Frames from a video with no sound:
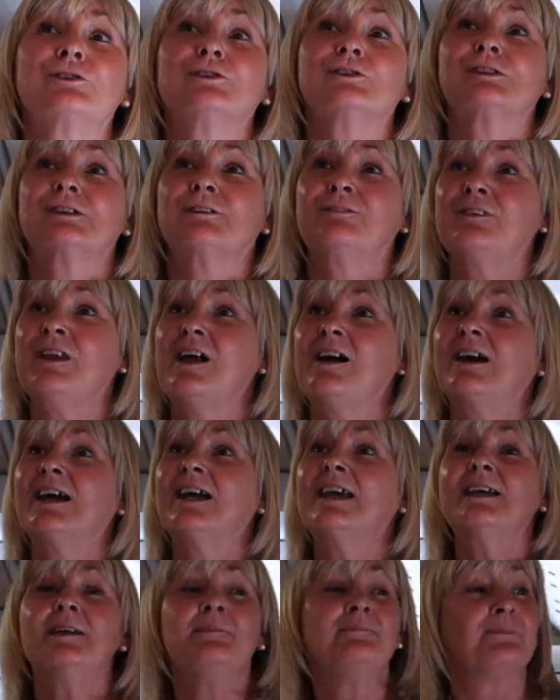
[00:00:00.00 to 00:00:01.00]
used to
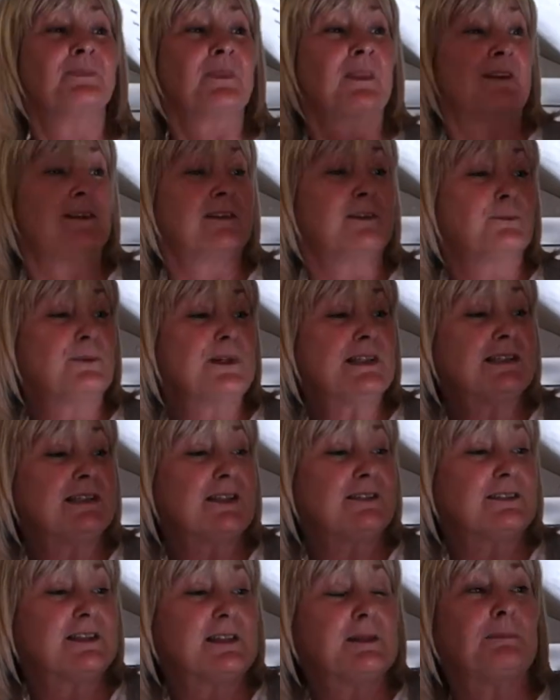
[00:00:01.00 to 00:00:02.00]
fly, the
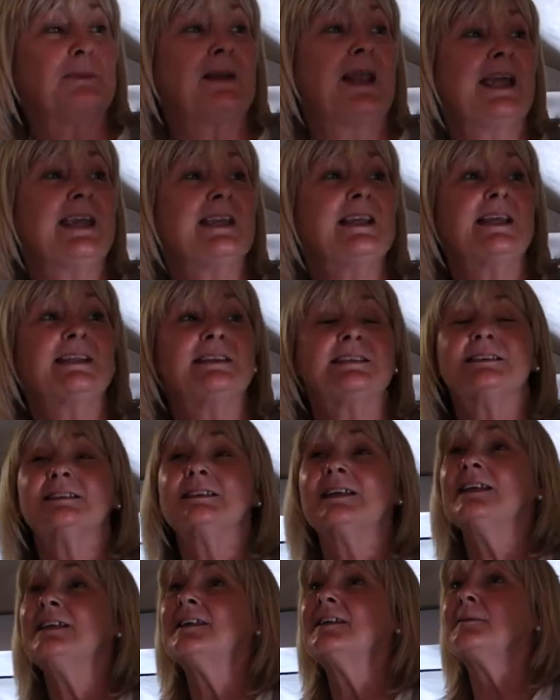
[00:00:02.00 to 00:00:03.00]
windows of the plane and the
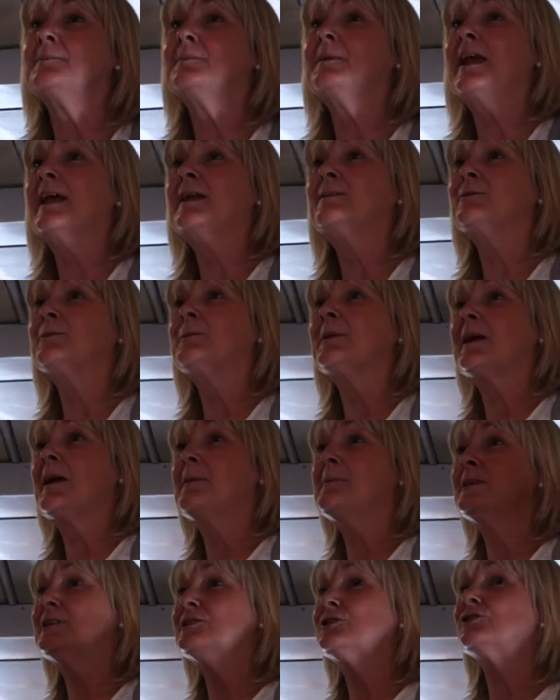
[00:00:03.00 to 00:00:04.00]
skin of the plane would
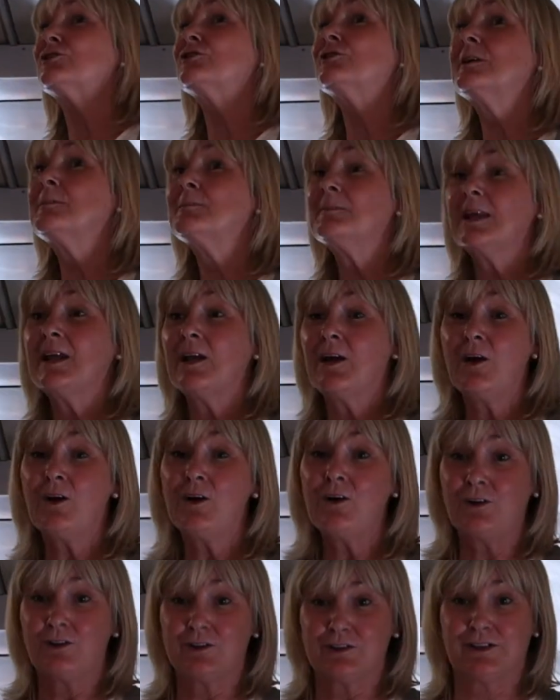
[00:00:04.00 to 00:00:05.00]
become extremely
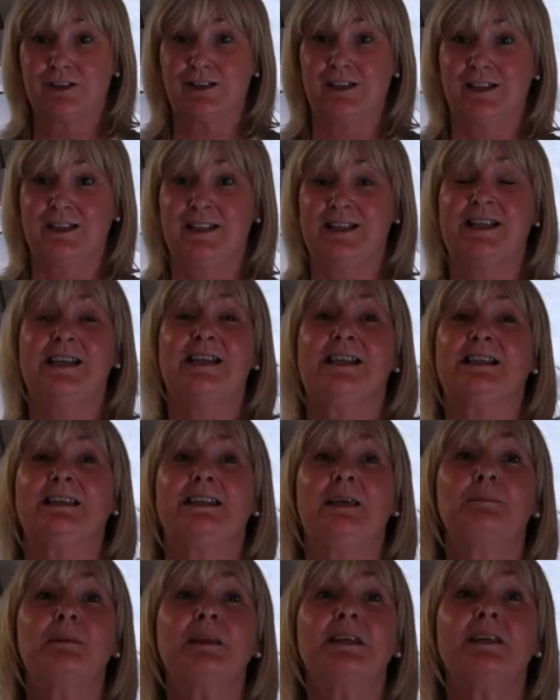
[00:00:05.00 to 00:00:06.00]
hot.
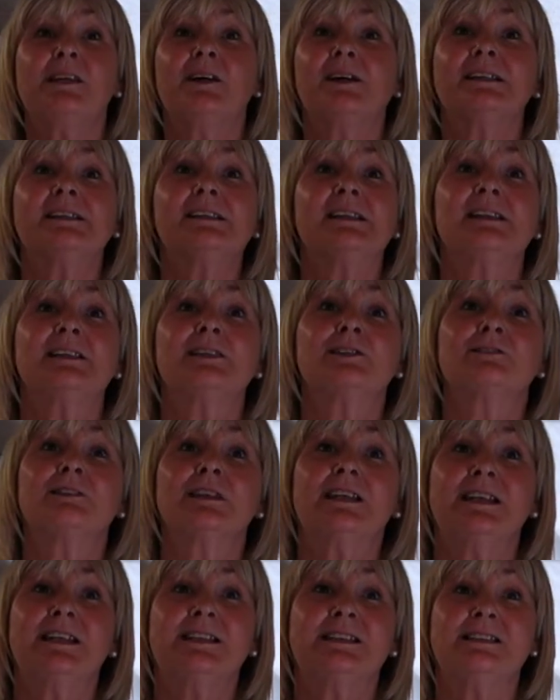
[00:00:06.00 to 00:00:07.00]
They'd be ninety
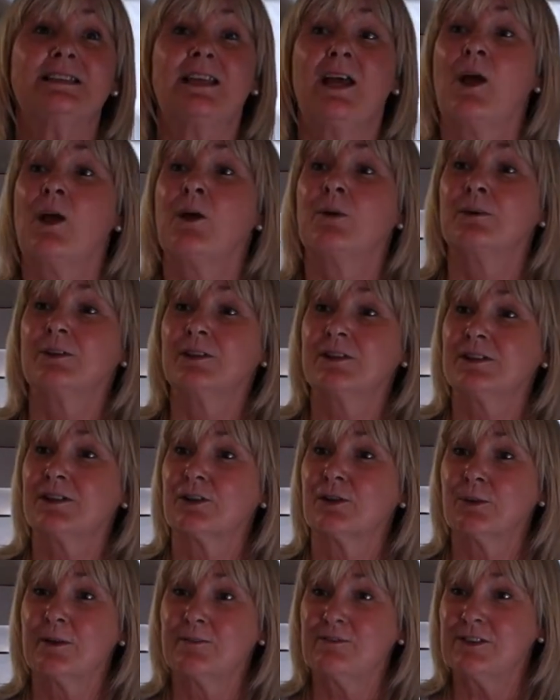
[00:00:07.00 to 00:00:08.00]
degrees, which is
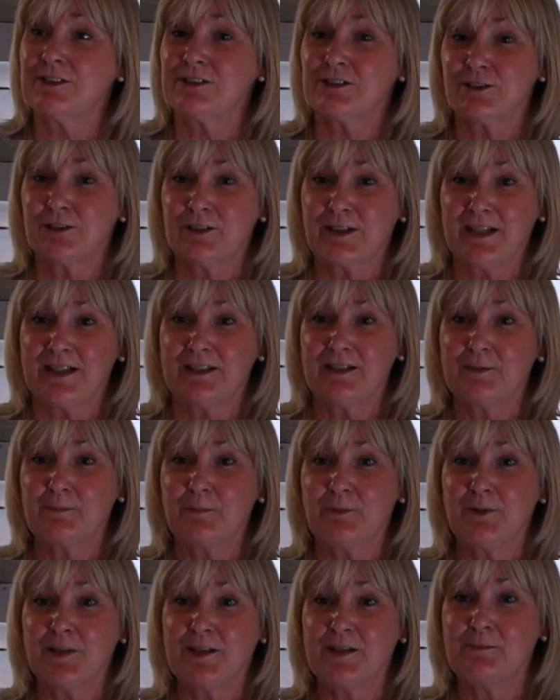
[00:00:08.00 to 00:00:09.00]
equivalent to a kettle of
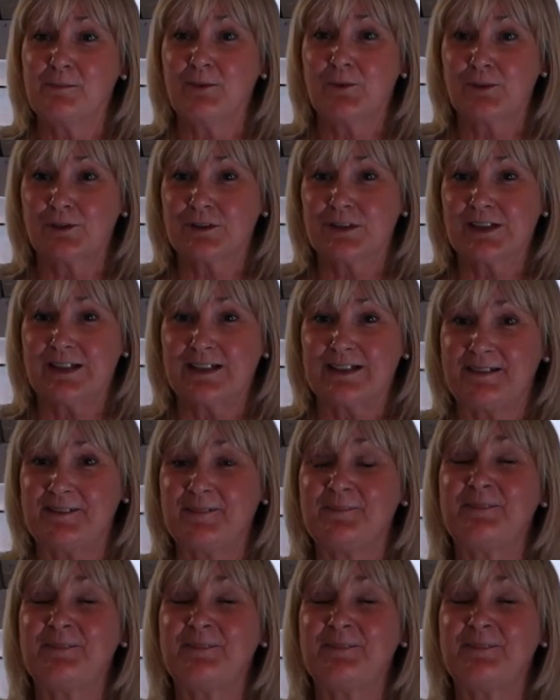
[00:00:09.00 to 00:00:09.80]
boiling water.